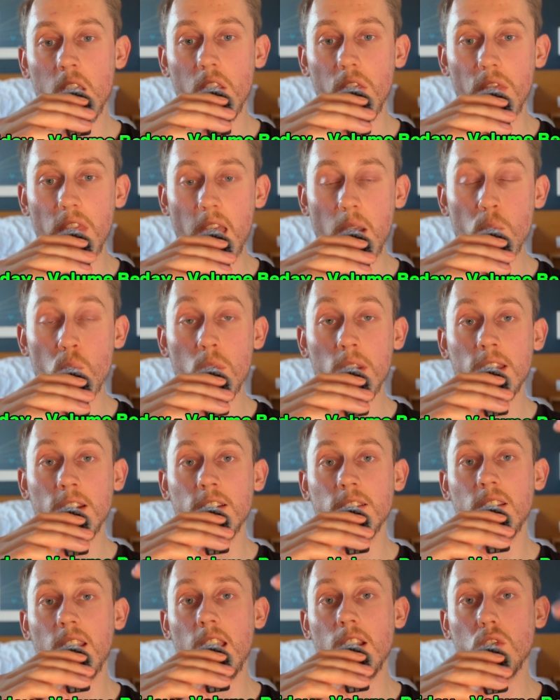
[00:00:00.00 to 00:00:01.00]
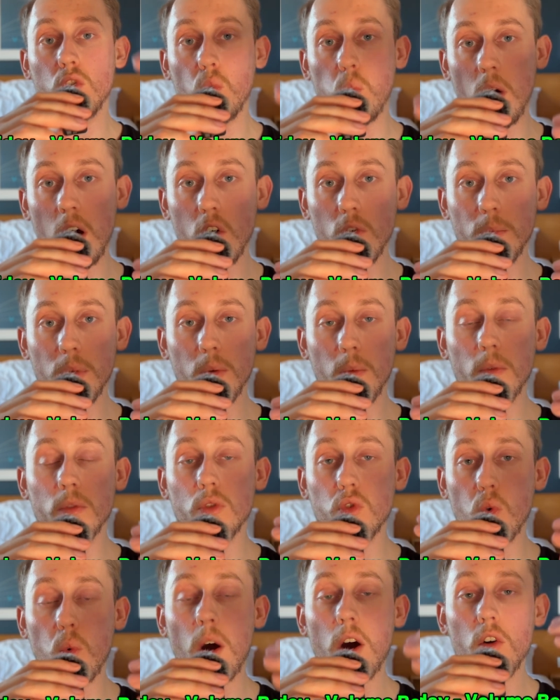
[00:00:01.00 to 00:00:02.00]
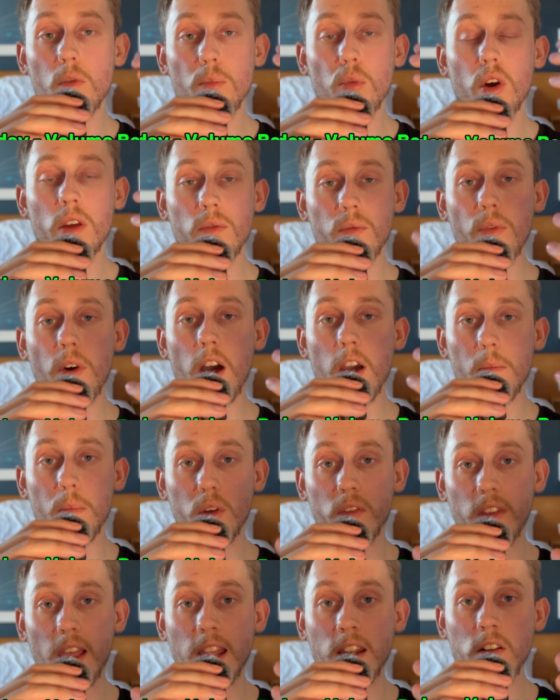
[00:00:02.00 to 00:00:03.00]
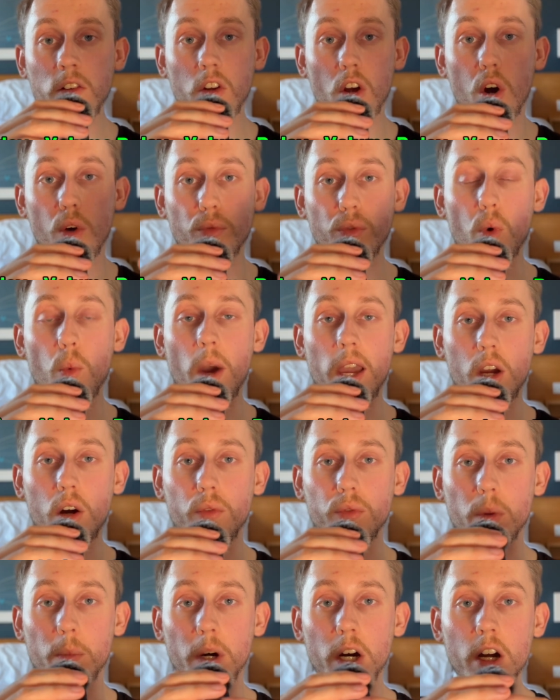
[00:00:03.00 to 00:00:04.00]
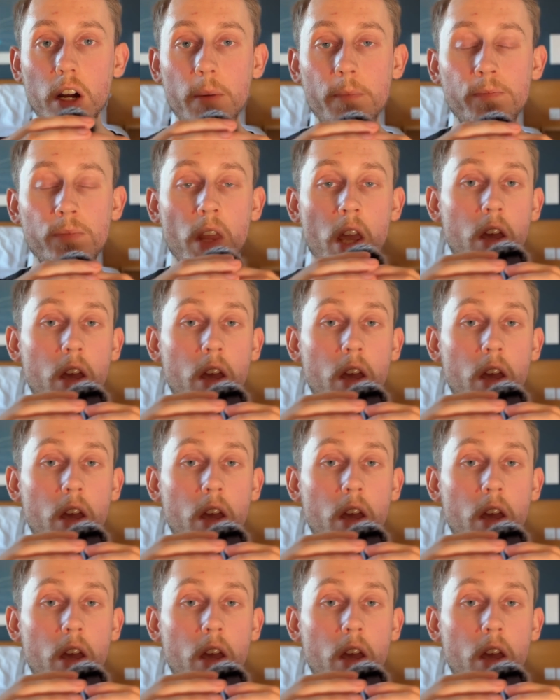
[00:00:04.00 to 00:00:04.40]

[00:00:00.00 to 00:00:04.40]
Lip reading: Then we're going to take 12.5% of the weight off the bar.